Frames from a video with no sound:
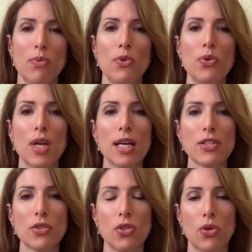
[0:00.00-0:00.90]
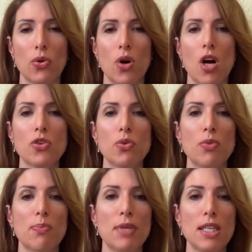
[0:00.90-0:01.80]
Would you like to know how to
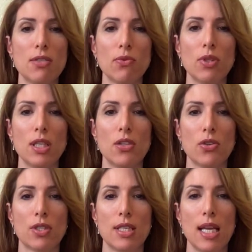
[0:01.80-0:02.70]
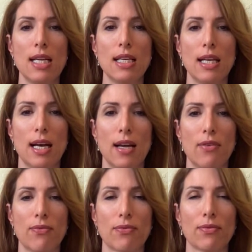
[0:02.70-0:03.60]
be peaceful in your daily
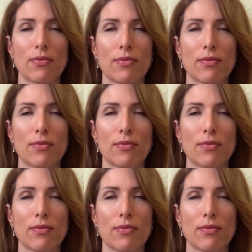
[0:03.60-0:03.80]
life?